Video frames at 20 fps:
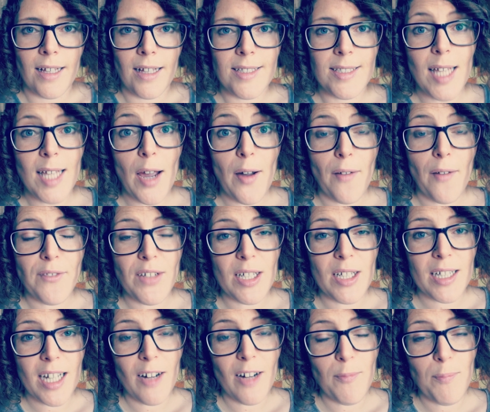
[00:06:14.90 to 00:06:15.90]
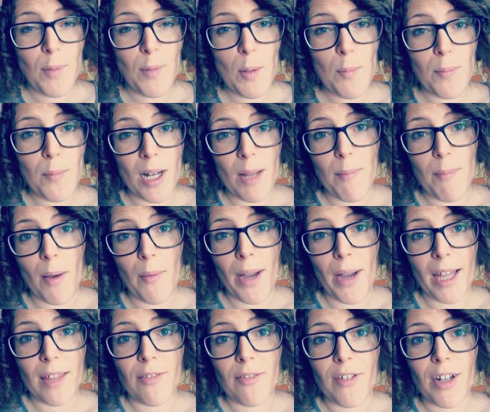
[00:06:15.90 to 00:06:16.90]
So after kind of bumbling my
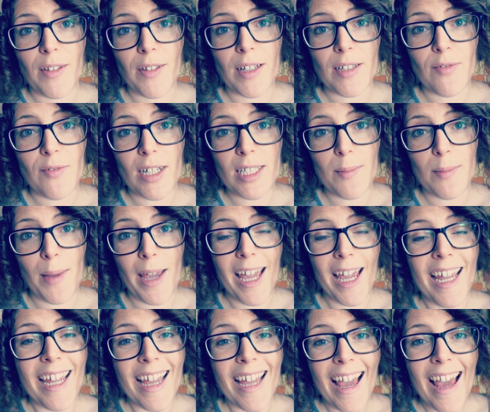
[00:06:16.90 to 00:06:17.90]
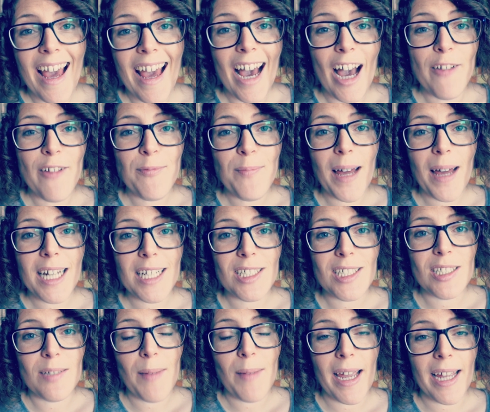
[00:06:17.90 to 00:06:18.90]
way through this recipe, I've
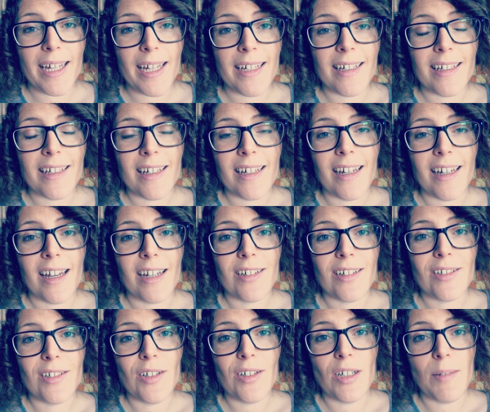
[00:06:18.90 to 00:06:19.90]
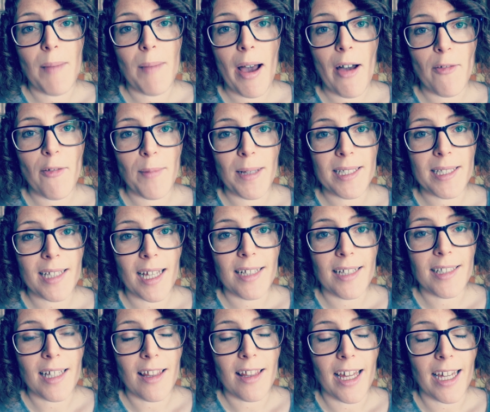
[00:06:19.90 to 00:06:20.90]
managed to make a good amount of
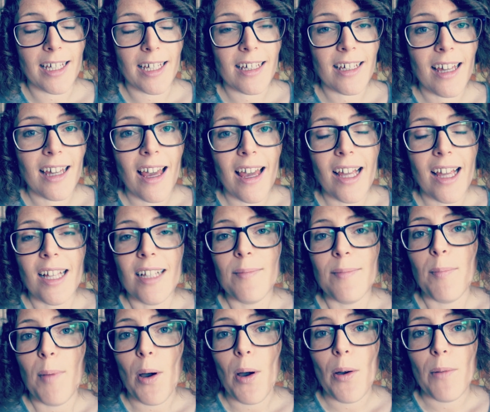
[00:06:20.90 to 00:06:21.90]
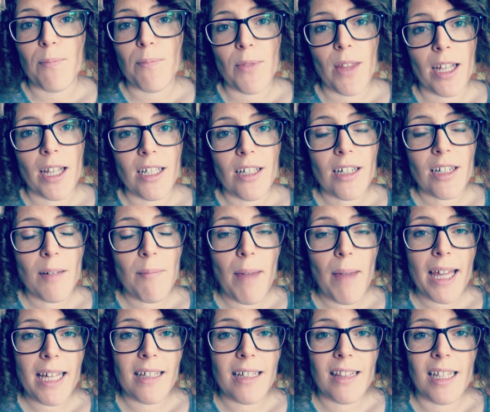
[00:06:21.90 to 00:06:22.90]
biscuits, I think. But that you can
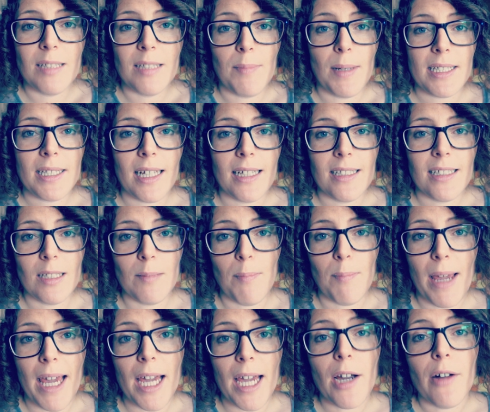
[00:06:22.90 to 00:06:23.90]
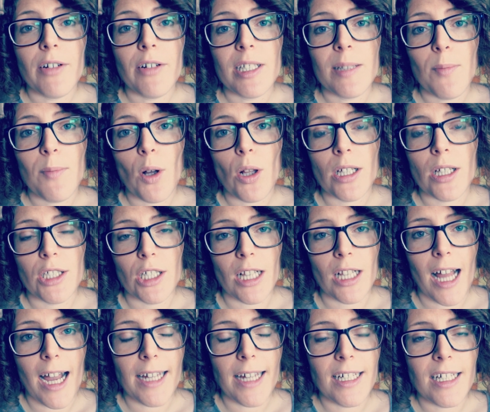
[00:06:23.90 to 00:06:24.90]
make these biscuits as big or as small as you
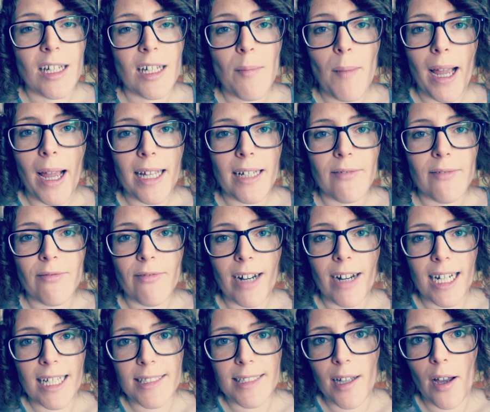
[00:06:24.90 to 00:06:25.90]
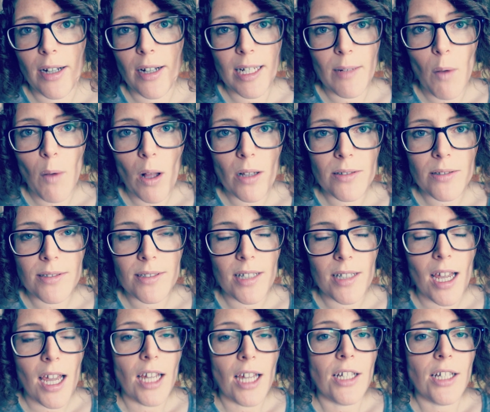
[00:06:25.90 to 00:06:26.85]
like. You can make really tiny ones.